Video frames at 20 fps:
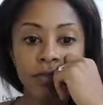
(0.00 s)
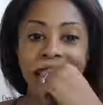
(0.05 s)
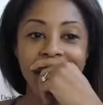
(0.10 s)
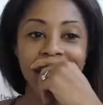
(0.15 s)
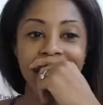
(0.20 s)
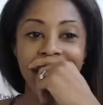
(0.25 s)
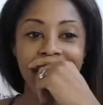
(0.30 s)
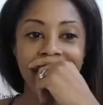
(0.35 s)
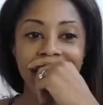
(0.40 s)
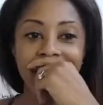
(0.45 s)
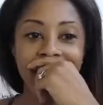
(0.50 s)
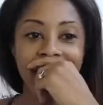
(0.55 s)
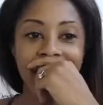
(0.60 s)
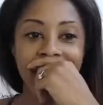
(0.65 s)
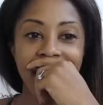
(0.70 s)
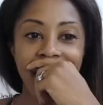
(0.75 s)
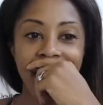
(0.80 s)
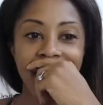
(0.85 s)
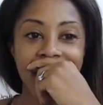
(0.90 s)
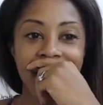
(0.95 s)
everybody's
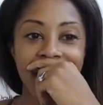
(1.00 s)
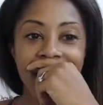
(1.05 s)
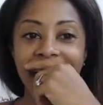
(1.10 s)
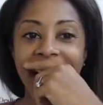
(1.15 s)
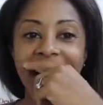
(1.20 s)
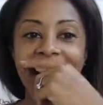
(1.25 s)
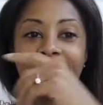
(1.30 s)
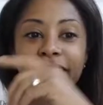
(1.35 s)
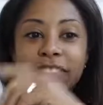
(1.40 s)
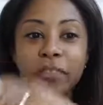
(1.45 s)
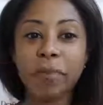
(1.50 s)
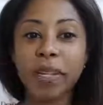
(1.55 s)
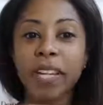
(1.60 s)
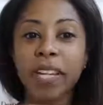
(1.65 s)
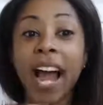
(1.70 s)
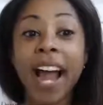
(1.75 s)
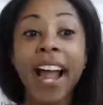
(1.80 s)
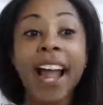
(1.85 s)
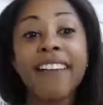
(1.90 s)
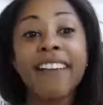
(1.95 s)
got them. And I have
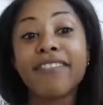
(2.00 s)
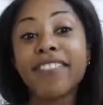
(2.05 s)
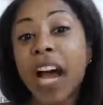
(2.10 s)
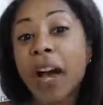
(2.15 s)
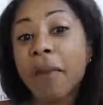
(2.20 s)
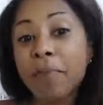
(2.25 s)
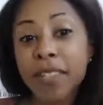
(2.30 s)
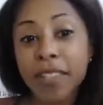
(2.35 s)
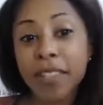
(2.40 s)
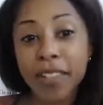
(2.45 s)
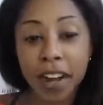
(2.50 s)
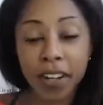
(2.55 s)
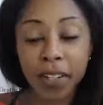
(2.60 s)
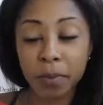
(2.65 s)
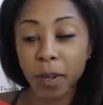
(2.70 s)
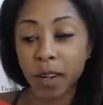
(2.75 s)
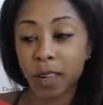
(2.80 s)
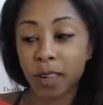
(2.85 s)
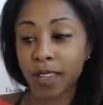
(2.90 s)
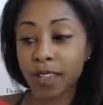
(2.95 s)
not been talking
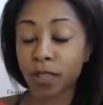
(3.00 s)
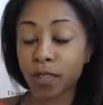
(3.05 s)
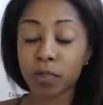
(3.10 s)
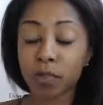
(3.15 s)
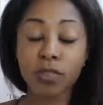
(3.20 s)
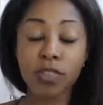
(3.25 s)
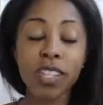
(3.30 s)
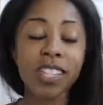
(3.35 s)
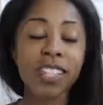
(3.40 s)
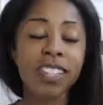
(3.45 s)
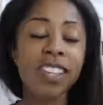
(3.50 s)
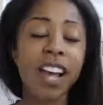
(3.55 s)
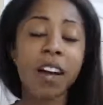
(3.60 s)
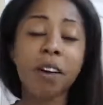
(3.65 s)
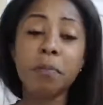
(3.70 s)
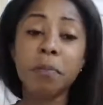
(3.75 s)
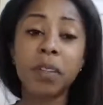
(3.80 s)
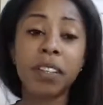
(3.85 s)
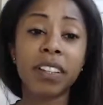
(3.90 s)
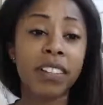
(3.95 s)
about resolutions because I
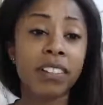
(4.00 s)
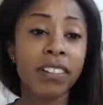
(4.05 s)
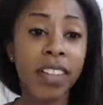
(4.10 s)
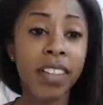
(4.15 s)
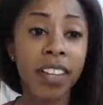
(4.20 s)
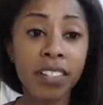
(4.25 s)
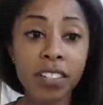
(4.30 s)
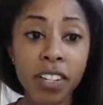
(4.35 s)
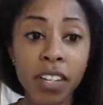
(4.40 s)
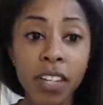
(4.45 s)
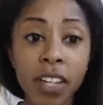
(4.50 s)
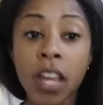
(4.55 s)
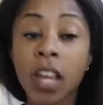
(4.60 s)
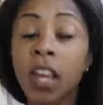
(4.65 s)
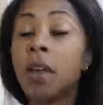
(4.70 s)
don't believe in that shit.